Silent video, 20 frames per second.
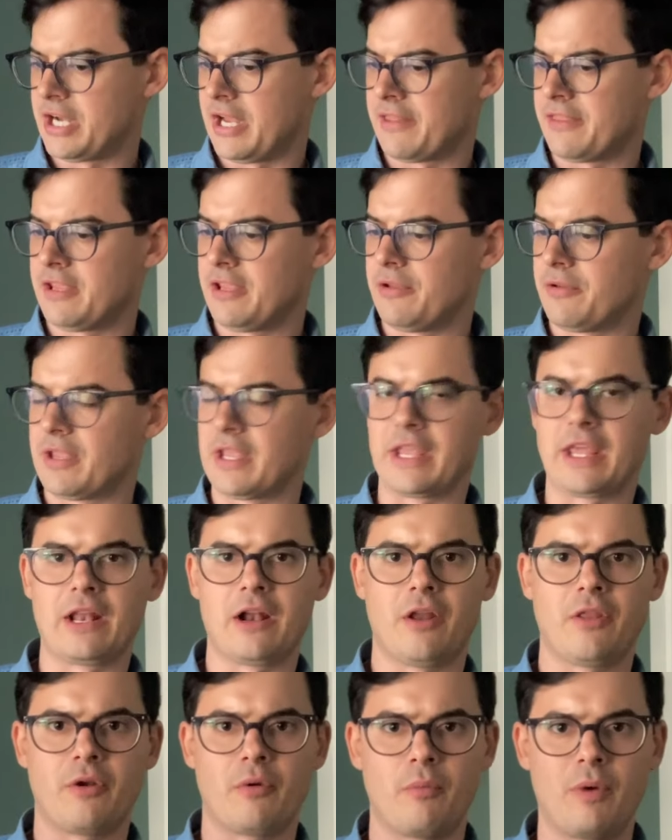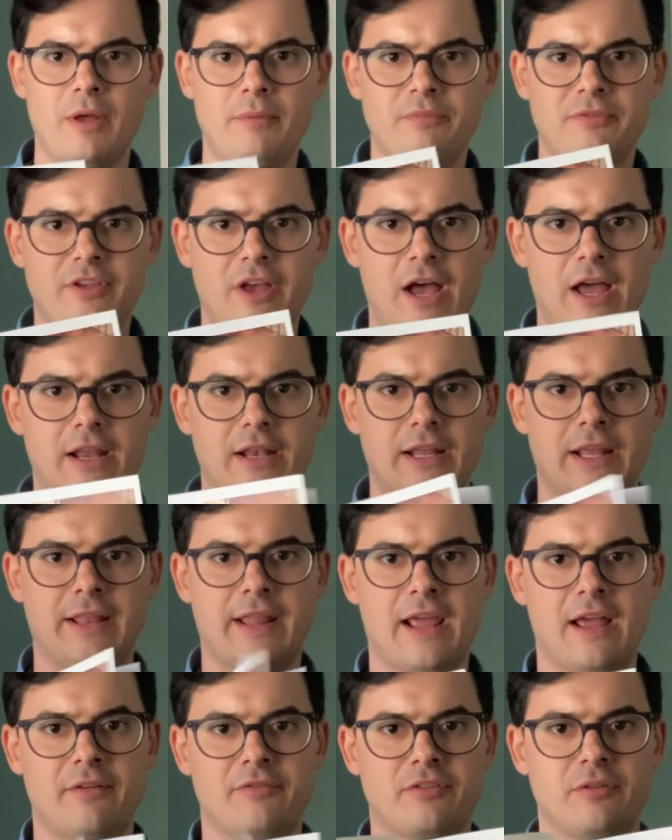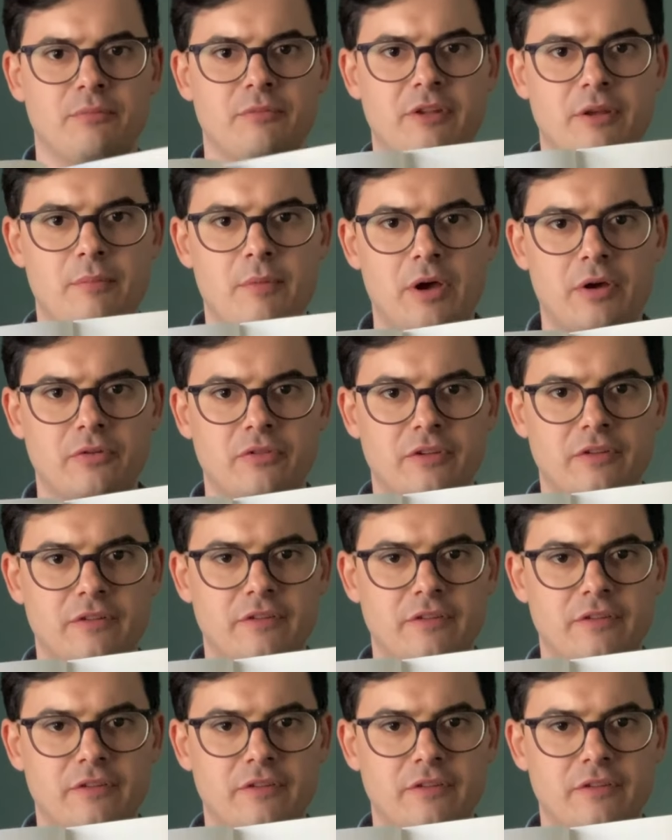I think you can get on their website, and they have some demos and